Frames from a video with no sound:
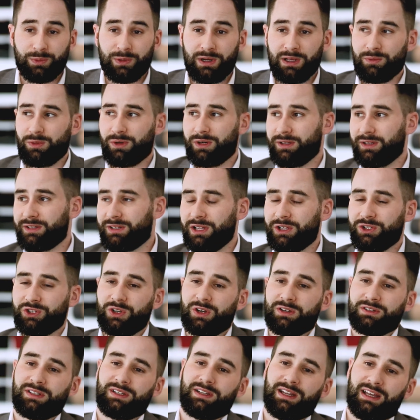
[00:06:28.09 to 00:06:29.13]
what I wanted to touch
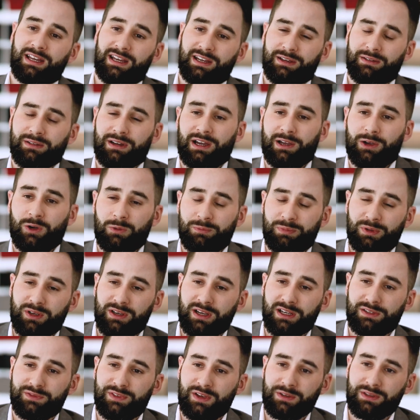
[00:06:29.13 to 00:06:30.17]
on today. I hope you
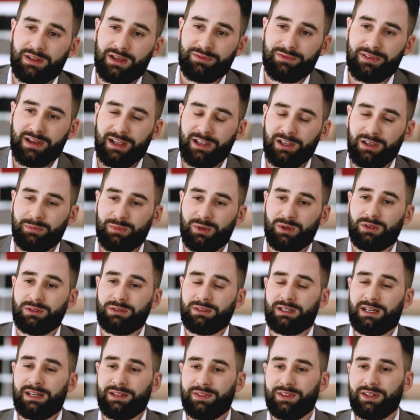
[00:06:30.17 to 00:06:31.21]
guys found that
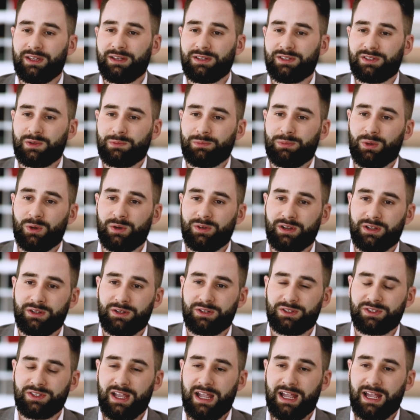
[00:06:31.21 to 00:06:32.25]
valuable. I think it's important to
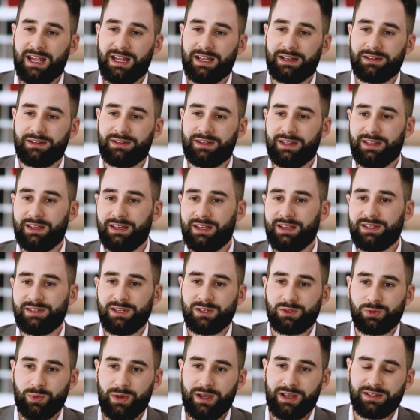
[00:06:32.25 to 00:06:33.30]
understand the
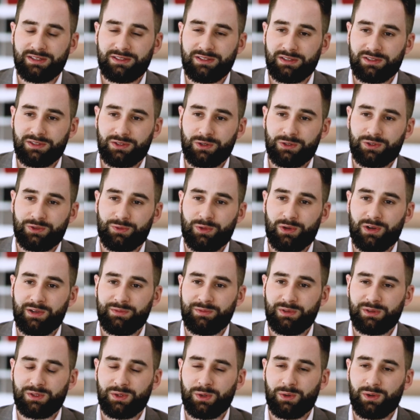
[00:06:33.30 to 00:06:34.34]
easiest ways to search for our
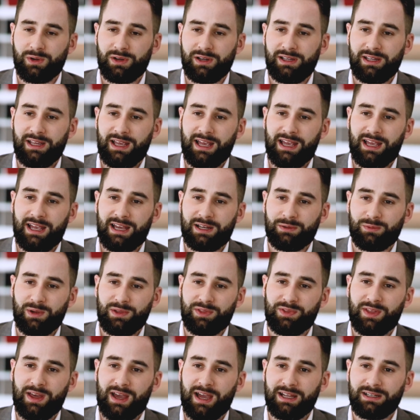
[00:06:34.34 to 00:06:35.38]
inventory. And
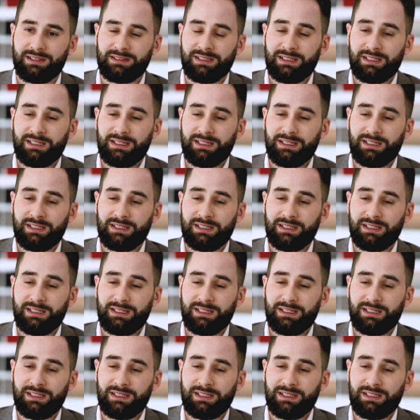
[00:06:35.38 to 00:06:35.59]
with that,